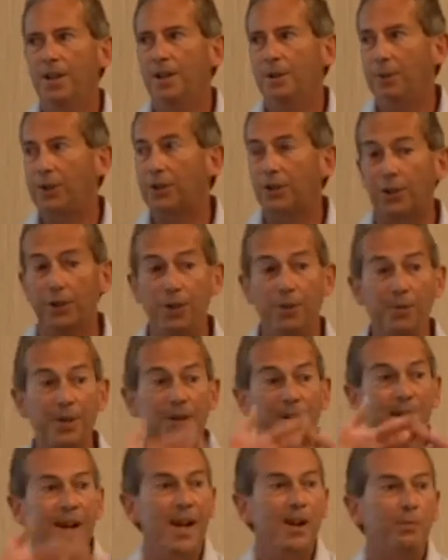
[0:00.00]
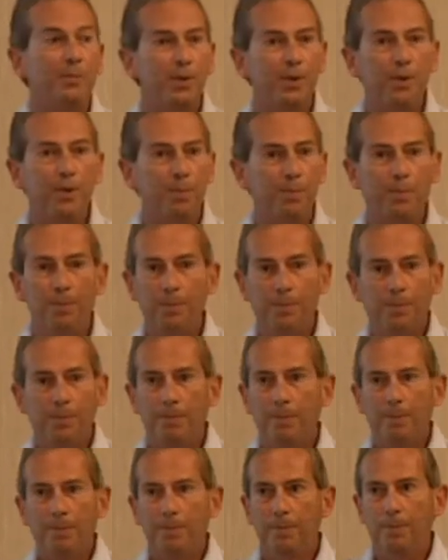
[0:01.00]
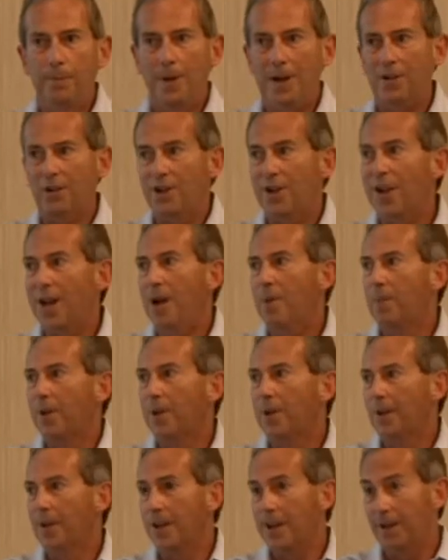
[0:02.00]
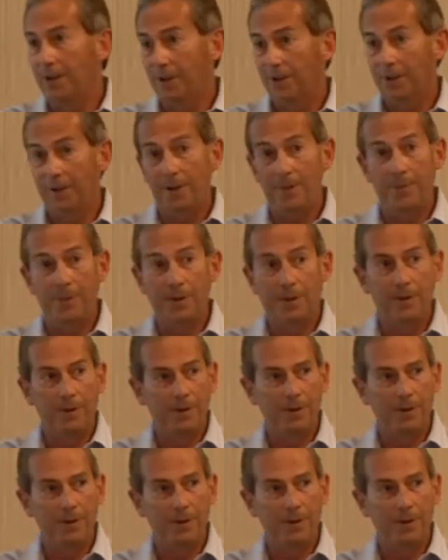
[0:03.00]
The return we get will actually happen in a year's time.